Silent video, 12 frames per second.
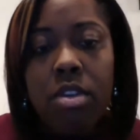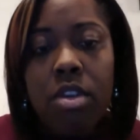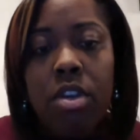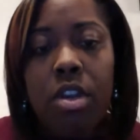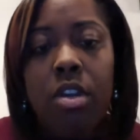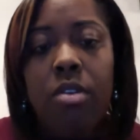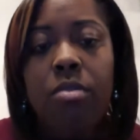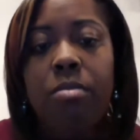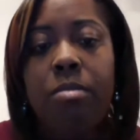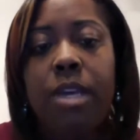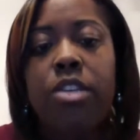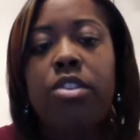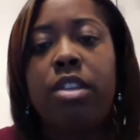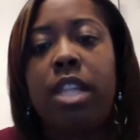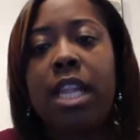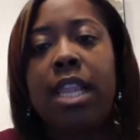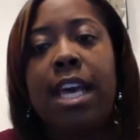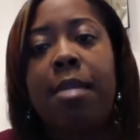Make sure they
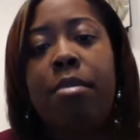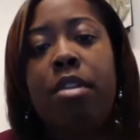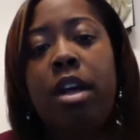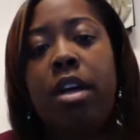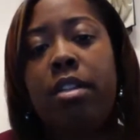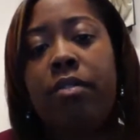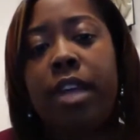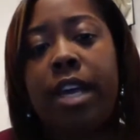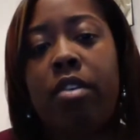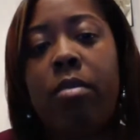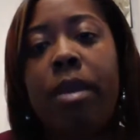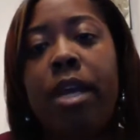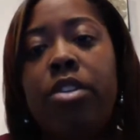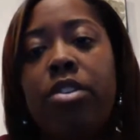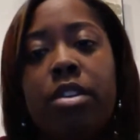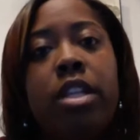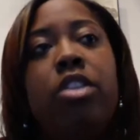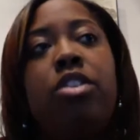label all of that, or make
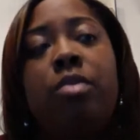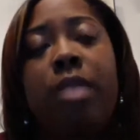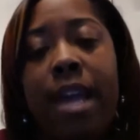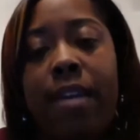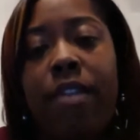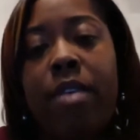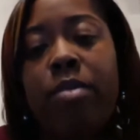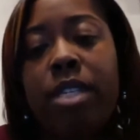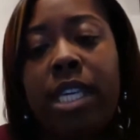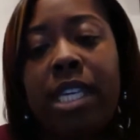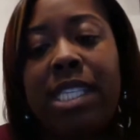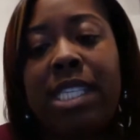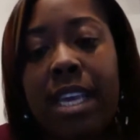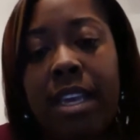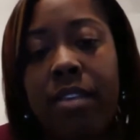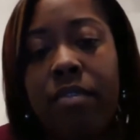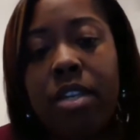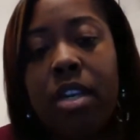sure that you have that receipt saved.